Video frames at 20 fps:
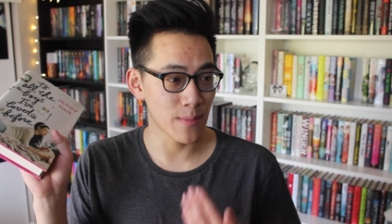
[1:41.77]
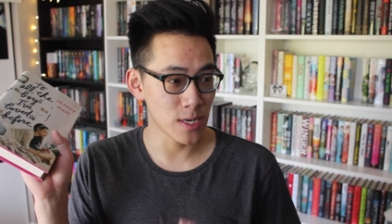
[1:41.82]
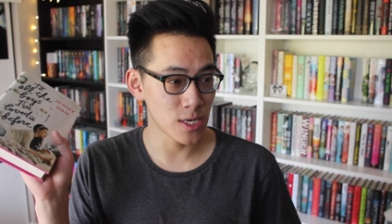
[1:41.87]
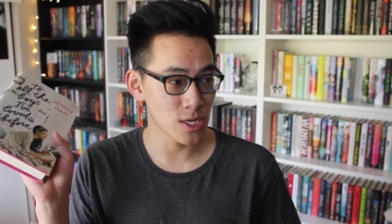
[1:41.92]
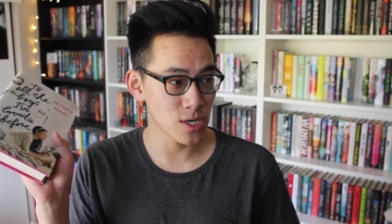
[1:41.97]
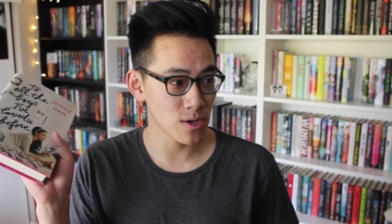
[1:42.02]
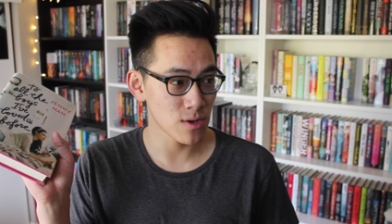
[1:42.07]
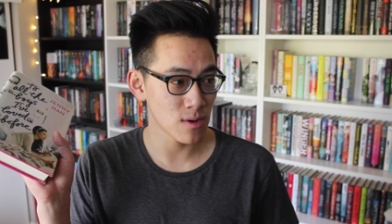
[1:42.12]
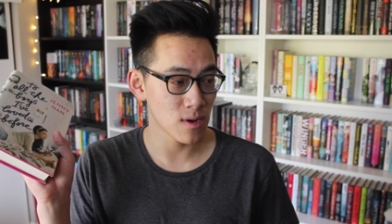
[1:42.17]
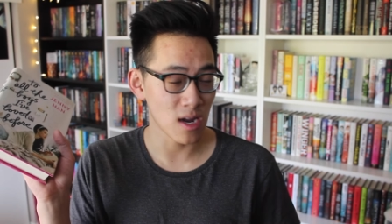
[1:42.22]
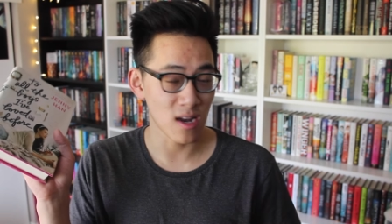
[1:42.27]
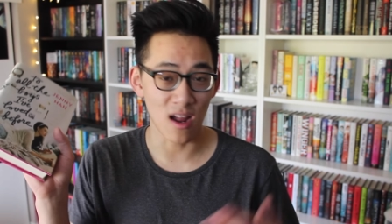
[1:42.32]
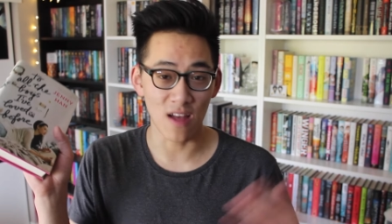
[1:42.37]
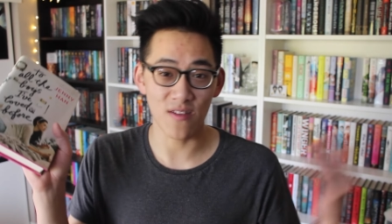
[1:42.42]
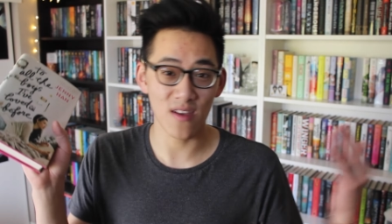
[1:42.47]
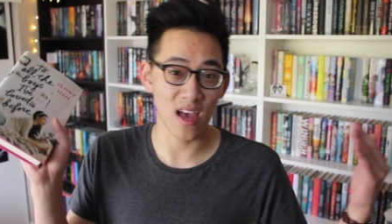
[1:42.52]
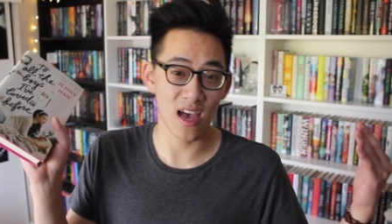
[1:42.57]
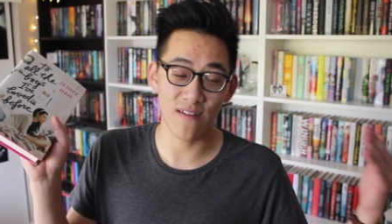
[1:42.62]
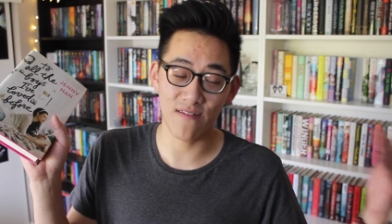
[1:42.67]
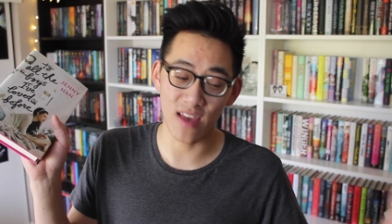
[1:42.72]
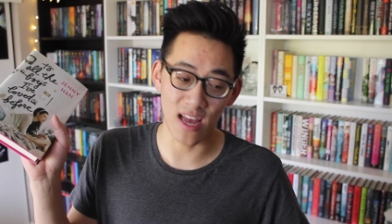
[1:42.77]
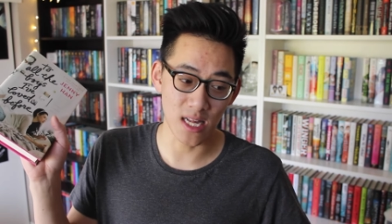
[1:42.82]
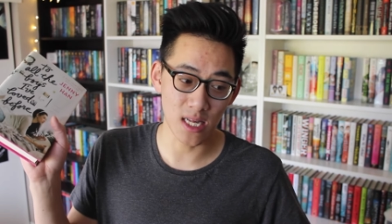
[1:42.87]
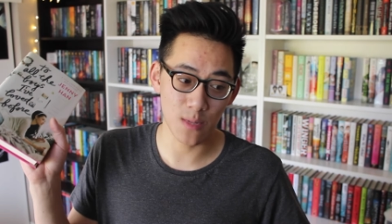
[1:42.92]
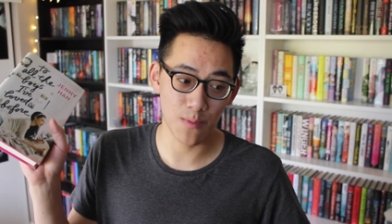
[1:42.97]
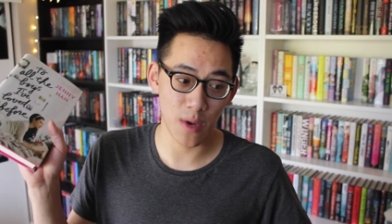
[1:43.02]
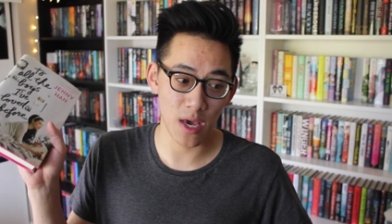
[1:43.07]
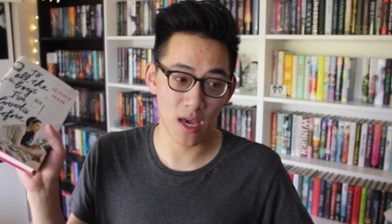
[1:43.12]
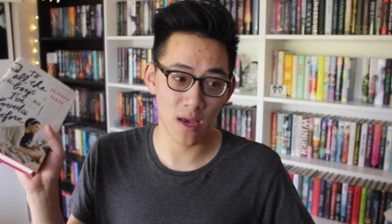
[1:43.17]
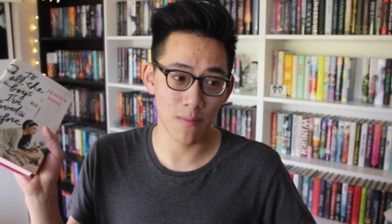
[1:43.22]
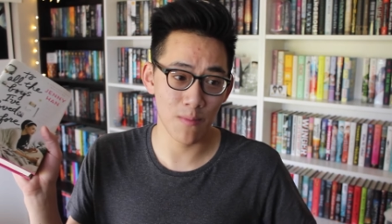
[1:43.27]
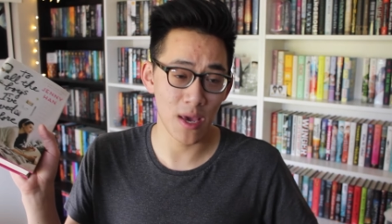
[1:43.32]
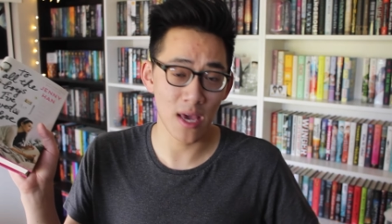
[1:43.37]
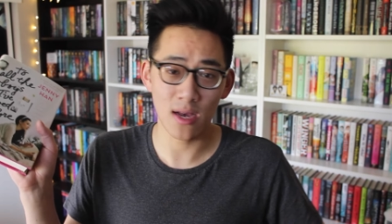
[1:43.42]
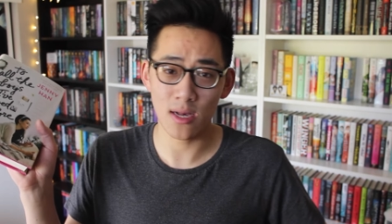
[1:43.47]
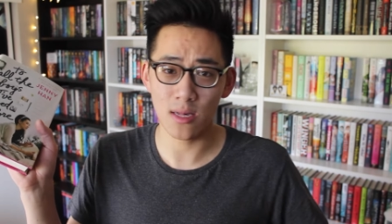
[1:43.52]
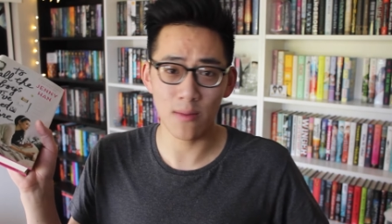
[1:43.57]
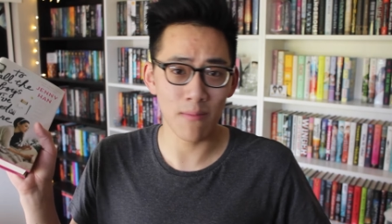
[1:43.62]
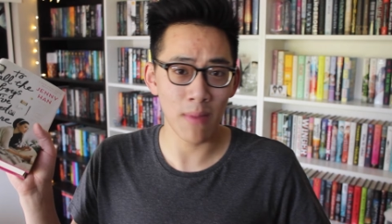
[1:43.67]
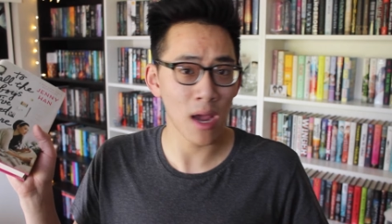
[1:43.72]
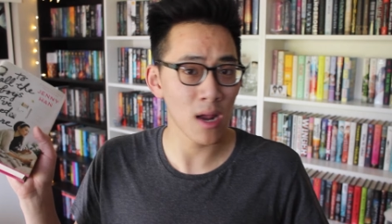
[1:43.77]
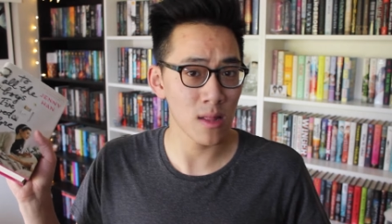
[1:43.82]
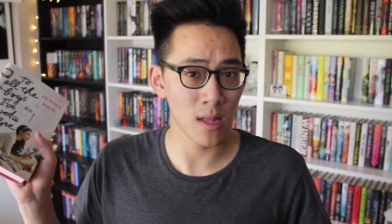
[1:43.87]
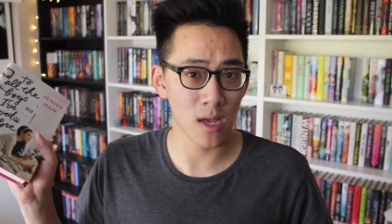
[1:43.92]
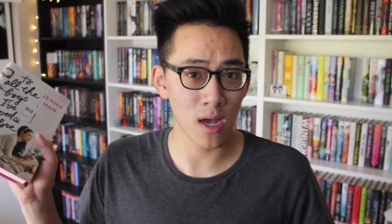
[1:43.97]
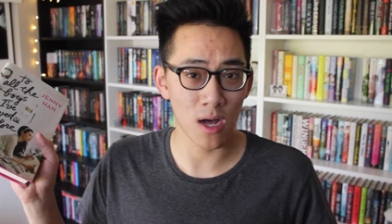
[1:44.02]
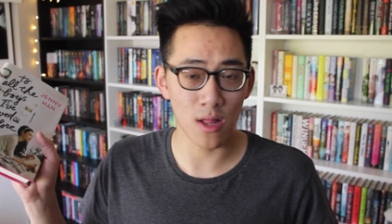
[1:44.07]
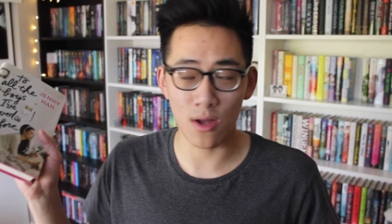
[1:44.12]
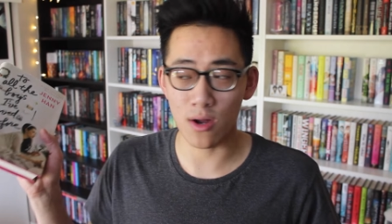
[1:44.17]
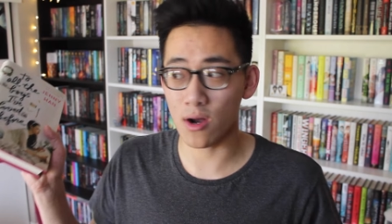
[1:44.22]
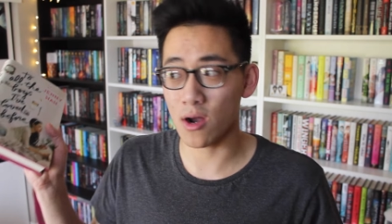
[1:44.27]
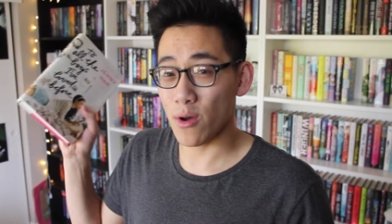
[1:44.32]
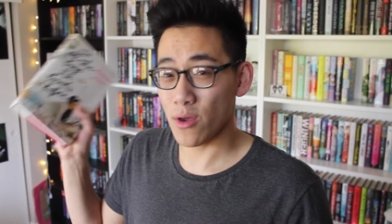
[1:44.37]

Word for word: I'm a dude and nothing I have against pink. Pink is a manly color.